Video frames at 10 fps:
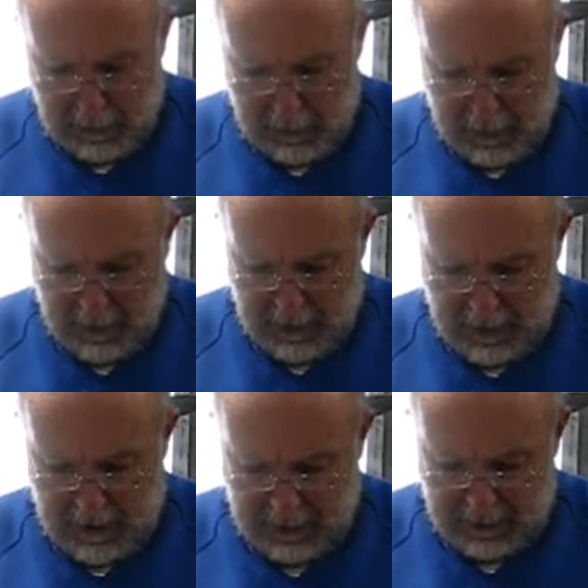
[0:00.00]
You
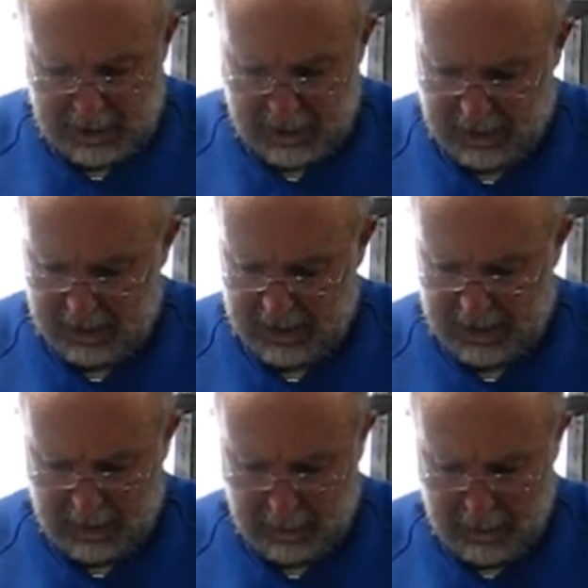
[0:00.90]
can clean these
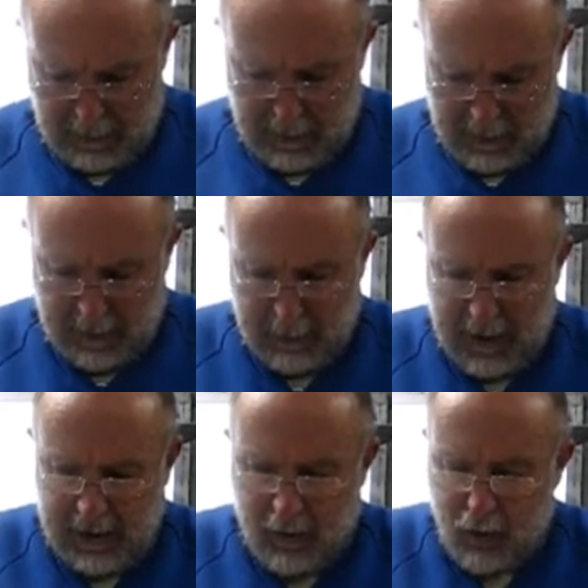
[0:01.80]
up, you can make a